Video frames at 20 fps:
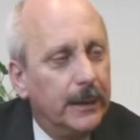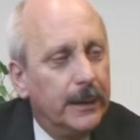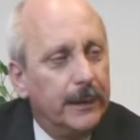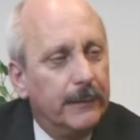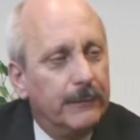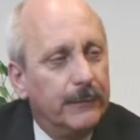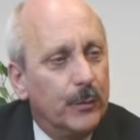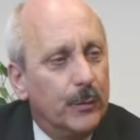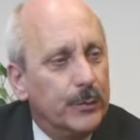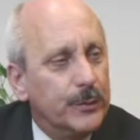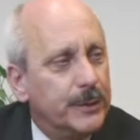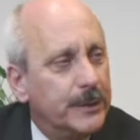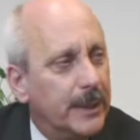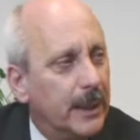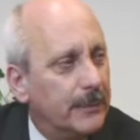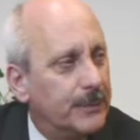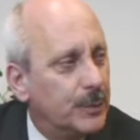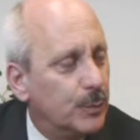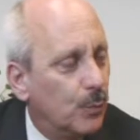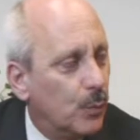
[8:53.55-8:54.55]
If those
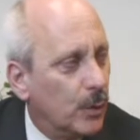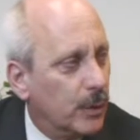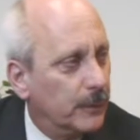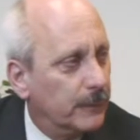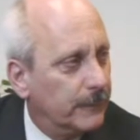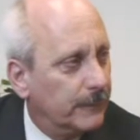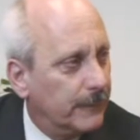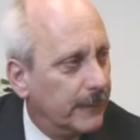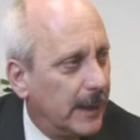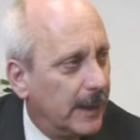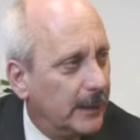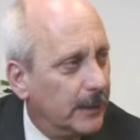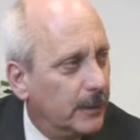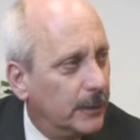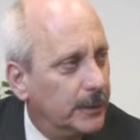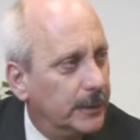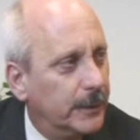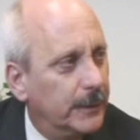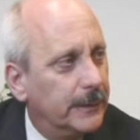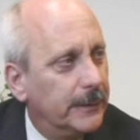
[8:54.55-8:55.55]
steps weren't
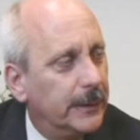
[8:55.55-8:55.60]
followed,